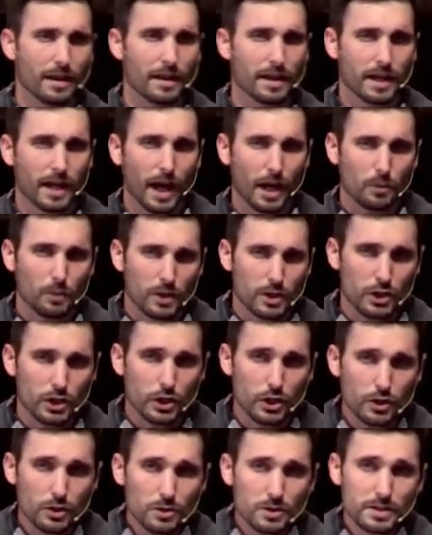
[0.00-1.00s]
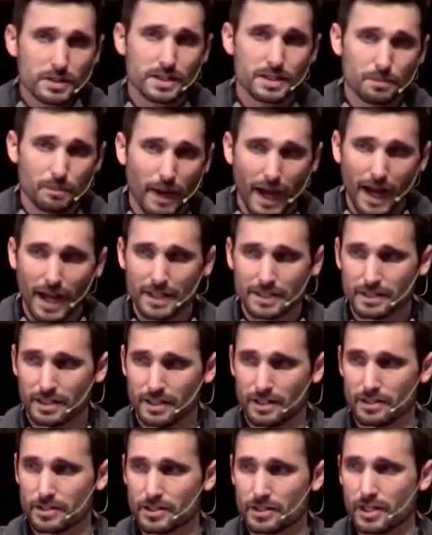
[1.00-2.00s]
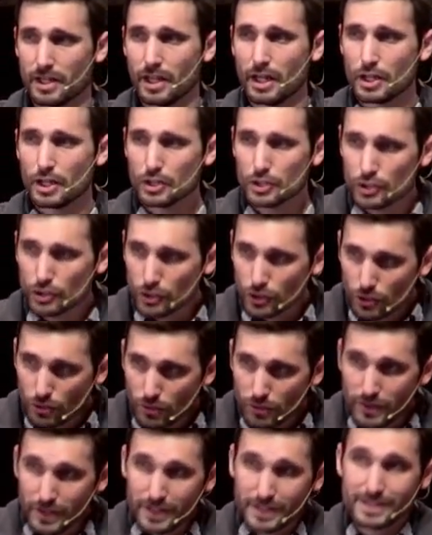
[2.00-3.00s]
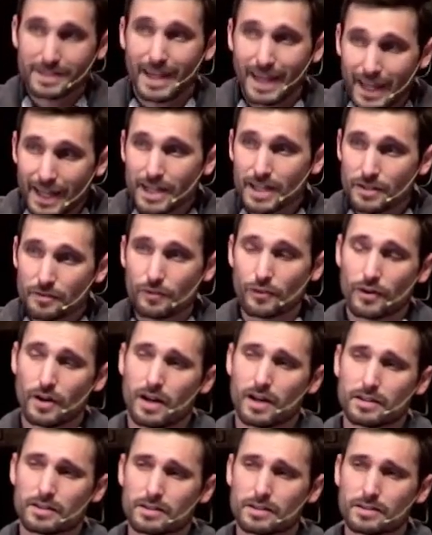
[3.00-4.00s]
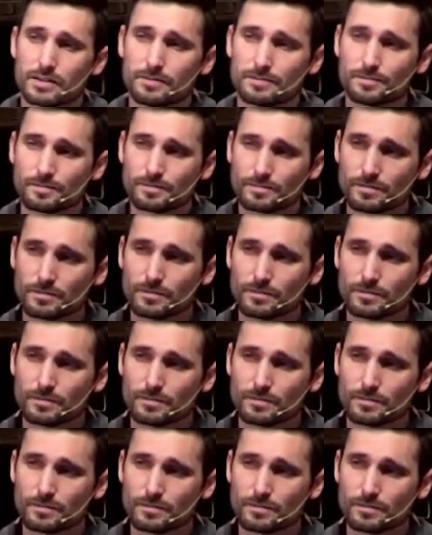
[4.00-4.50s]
that God would use this passage to this end for us.